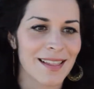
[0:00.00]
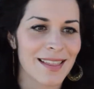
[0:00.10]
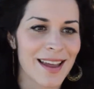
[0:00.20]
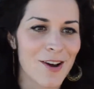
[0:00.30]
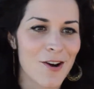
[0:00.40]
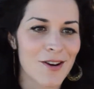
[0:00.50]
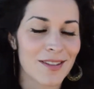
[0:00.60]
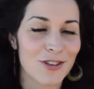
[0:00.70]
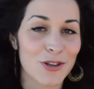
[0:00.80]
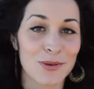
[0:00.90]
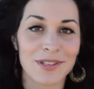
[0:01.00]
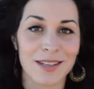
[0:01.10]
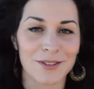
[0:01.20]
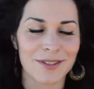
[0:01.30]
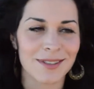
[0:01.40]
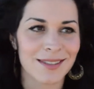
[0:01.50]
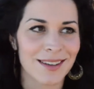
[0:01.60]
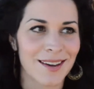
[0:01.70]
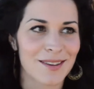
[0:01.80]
They are the show stealers.